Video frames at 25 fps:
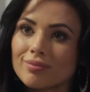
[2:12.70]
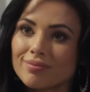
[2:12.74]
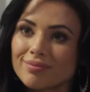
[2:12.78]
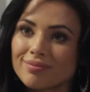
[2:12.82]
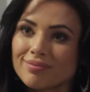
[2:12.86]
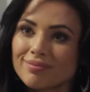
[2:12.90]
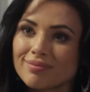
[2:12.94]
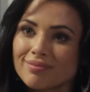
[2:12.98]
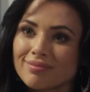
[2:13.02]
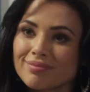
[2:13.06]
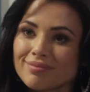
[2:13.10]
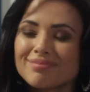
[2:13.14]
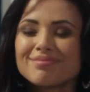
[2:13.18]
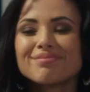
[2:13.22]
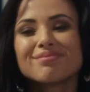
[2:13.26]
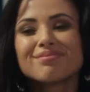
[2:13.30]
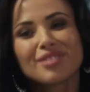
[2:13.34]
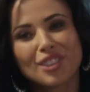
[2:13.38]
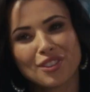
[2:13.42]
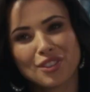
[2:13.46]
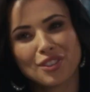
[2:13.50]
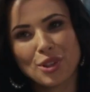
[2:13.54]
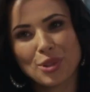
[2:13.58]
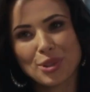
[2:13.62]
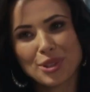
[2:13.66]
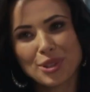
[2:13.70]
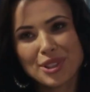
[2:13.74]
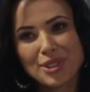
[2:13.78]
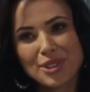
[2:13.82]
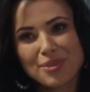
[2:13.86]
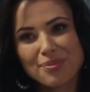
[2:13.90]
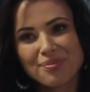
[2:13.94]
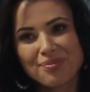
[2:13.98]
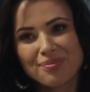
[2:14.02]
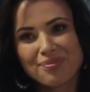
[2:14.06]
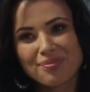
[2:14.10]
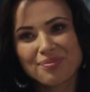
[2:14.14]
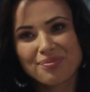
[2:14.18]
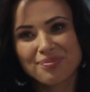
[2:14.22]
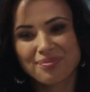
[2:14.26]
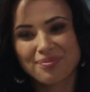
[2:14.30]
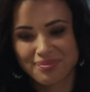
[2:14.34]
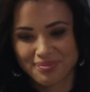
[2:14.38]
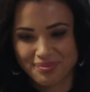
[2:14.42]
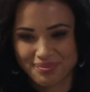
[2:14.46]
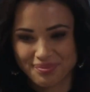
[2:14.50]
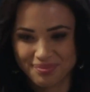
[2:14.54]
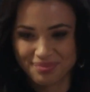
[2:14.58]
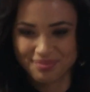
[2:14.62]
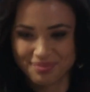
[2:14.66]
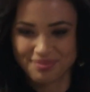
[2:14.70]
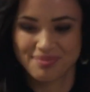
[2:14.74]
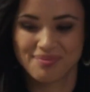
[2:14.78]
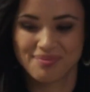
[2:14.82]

ASAP? Of course. Great.